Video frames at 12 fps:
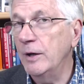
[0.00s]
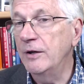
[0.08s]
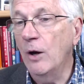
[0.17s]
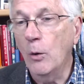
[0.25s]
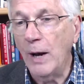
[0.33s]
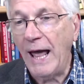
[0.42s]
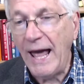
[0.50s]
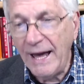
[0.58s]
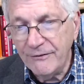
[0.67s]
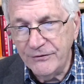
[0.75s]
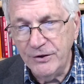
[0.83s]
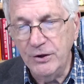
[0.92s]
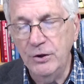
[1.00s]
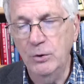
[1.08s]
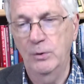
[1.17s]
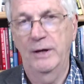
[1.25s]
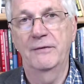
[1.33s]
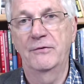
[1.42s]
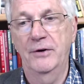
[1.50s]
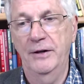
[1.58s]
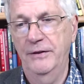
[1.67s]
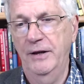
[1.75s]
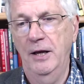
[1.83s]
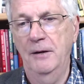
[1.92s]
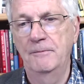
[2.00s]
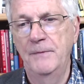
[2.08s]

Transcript: don't have to do everything.